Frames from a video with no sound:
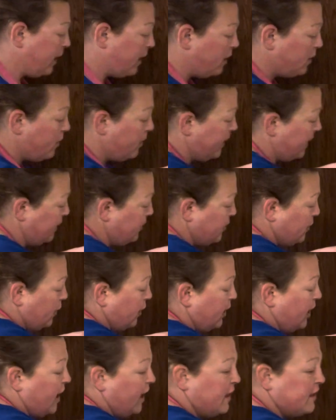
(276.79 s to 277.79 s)
I'll go ahead and
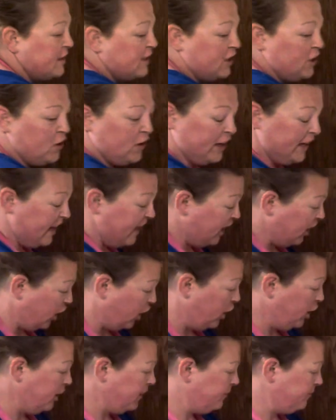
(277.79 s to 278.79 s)
turn it on so you can
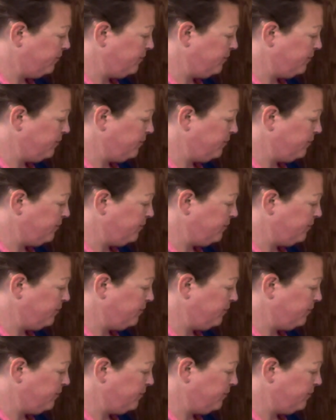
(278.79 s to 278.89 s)
hear.